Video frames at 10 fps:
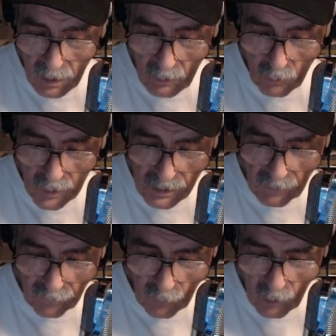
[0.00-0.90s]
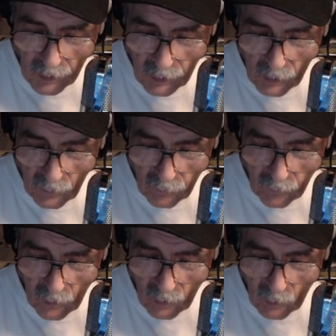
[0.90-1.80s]
Whiskey 4,
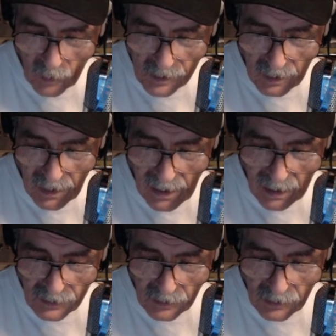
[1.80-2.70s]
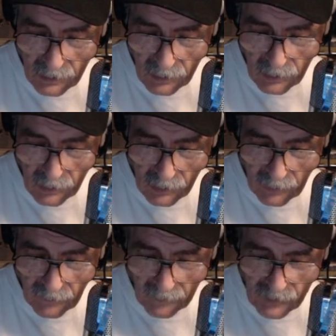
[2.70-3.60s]
Uniform Whiskey Oscar.
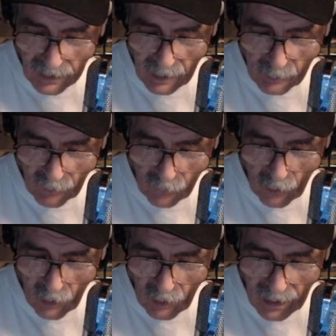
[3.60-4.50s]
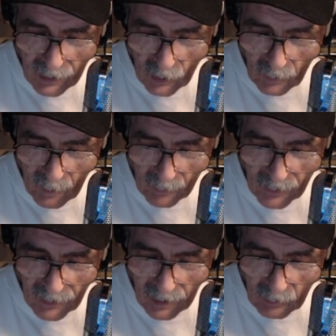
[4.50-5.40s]
If you've checked in before, I don't remember your
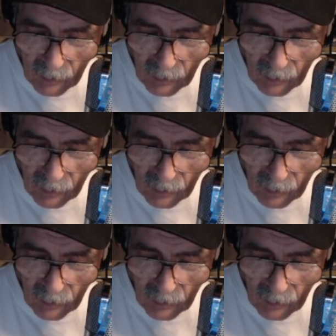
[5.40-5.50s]
name.